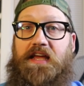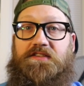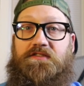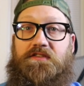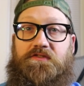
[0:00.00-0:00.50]

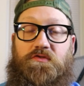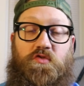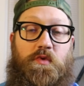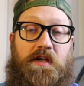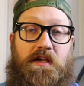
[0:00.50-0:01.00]
excellent
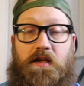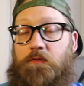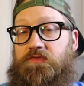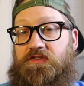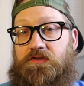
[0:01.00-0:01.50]
tool when it
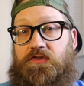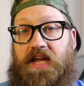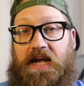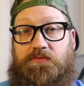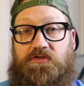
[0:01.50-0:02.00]
comes to
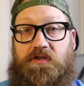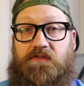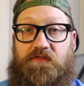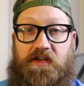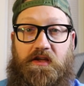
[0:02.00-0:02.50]

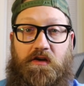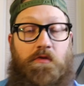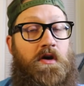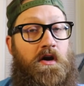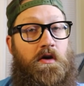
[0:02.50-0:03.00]
capturing video